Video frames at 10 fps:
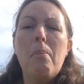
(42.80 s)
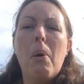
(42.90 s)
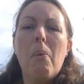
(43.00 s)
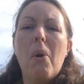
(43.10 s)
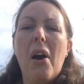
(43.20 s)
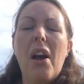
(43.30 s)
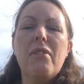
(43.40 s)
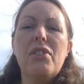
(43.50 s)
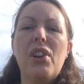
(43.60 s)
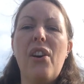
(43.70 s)
But what
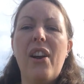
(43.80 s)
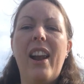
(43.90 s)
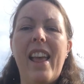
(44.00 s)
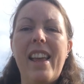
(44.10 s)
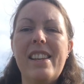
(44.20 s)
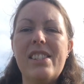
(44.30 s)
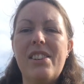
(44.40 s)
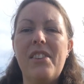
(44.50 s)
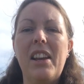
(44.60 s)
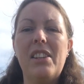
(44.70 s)
have chocolate
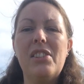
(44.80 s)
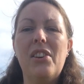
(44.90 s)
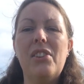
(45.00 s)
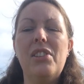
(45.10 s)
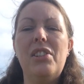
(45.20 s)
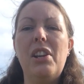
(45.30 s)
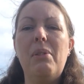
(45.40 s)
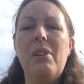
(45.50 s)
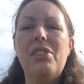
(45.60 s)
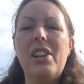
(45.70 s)
Easter eggs got to do
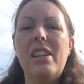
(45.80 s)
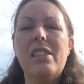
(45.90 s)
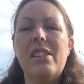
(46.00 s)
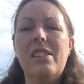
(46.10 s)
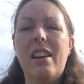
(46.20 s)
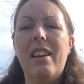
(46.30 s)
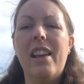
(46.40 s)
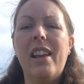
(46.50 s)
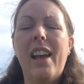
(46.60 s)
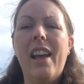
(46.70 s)
with Jesus
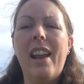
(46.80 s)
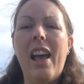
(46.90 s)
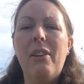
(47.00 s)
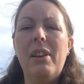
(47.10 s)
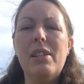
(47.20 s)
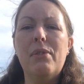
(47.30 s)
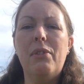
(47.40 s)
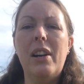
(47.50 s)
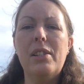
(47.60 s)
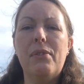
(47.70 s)
dying and how his
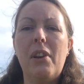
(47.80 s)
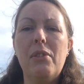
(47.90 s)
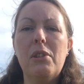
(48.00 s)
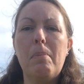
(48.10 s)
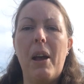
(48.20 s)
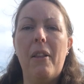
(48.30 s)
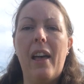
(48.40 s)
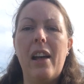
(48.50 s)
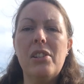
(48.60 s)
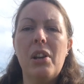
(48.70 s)
friends felt about
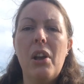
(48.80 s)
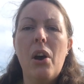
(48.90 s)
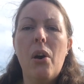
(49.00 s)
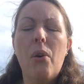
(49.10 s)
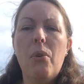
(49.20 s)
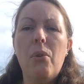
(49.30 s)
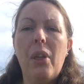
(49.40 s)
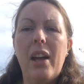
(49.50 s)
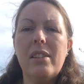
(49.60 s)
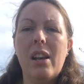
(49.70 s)
that all
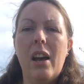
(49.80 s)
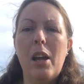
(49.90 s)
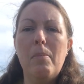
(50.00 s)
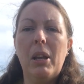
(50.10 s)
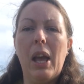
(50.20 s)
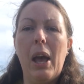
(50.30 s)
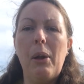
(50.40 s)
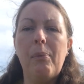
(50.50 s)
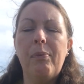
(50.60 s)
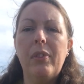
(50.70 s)
that time
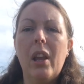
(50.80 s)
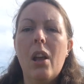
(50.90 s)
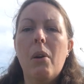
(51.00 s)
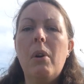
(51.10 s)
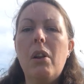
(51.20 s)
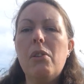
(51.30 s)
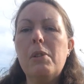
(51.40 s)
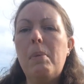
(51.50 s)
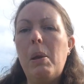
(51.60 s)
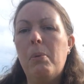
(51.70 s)
ago? Well, lots
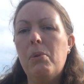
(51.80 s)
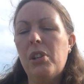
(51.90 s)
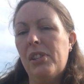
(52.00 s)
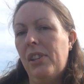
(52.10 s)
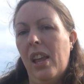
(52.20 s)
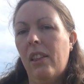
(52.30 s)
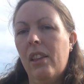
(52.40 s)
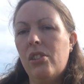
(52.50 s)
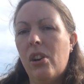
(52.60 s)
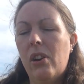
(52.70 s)
of people just think
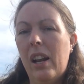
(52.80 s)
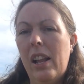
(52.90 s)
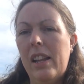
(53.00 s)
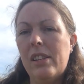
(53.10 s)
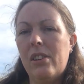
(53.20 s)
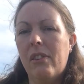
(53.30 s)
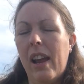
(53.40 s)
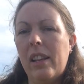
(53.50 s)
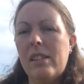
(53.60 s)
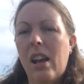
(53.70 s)
that chocolate Easter
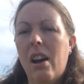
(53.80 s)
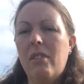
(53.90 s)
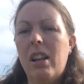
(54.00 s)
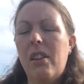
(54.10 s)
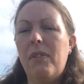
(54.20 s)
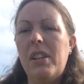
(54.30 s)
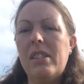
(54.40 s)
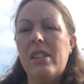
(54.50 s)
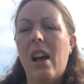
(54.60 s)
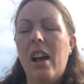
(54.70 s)
eggs are a lovely
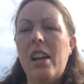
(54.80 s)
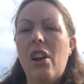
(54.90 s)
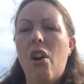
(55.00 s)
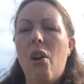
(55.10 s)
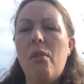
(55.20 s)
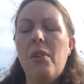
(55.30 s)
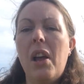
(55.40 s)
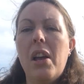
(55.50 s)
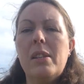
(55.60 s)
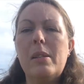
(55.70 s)
sign of
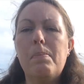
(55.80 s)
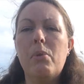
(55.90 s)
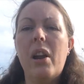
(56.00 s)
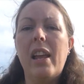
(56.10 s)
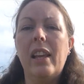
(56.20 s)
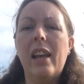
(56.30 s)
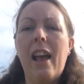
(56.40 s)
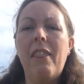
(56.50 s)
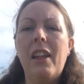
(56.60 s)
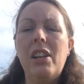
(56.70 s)
spring
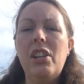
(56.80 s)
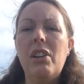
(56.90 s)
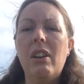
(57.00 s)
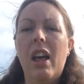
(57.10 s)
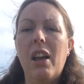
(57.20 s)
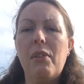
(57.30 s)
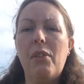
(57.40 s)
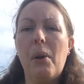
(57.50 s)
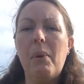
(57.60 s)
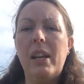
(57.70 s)
and the new life
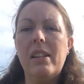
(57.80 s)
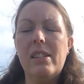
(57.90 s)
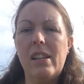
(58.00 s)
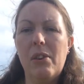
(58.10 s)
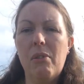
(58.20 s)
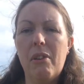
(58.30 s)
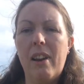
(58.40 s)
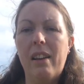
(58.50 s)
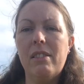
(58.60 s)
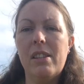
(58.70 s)
that we can see all
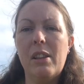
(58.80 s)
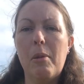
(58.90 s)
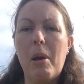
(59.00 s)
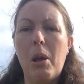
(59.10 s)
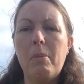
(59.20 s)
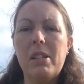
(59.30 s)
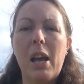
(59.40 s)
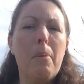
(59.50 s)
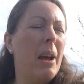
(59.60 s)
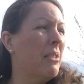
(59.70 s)
around us at the moment.
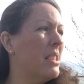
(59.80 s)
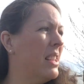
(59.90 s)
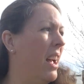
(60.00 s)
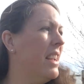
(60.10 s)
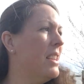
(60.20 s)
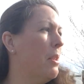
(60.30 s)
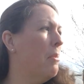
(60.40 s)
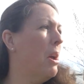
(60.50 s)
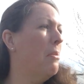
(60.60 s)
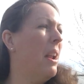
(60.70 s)
I'm outside at the
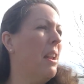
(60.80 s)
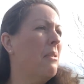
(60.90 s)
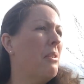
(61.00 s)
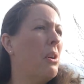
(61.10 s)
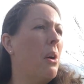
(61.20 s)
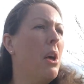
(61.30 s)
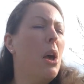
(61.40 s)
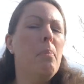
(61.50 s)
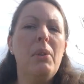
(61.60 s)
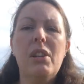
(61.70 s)
moment and we've got
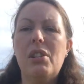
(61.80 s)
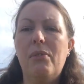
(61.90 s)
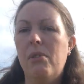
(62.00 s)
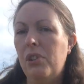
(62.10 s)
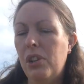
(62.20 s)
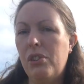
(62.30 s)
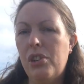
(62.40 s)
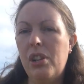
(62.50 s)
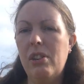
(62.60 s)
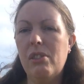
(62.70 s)
beautiful new
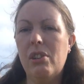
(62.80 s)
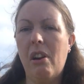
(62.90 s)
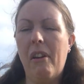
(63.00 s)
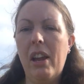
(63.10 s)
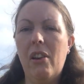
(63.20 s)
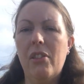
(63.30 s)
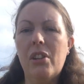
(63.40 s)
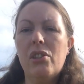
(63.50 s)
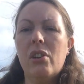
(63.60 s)
shoots growing on the